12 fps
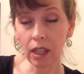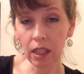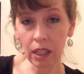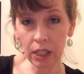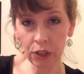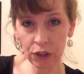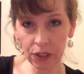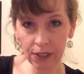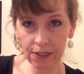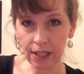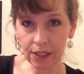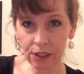Each
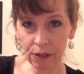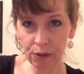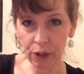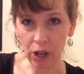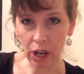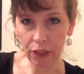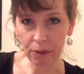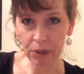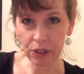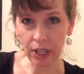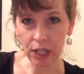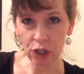successive
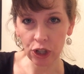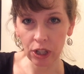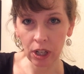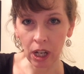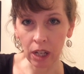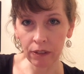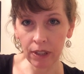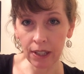reauthorization of